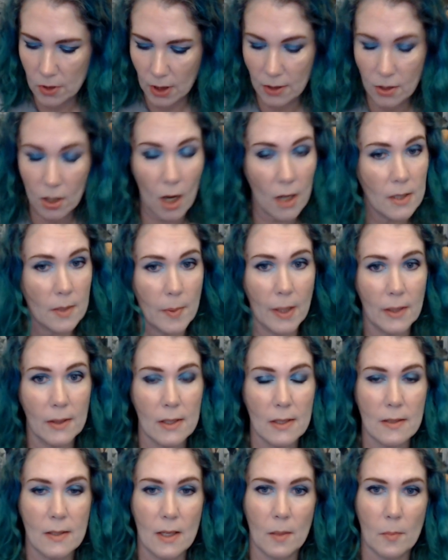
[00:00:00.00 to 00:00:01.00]
I talked about
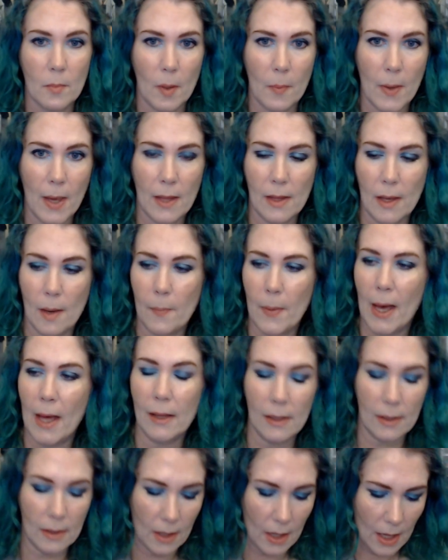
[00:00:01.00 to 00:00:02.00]
this in my Pan That
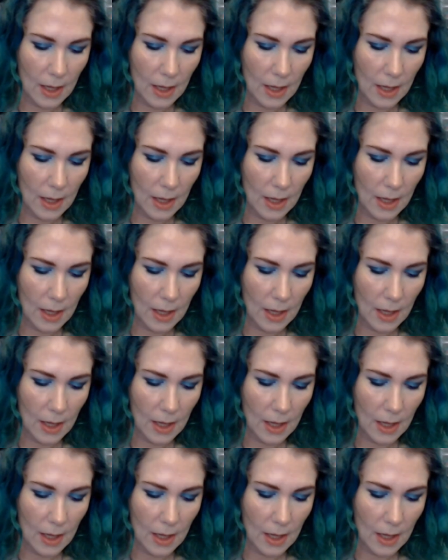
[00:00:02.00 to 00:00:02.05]
Palette,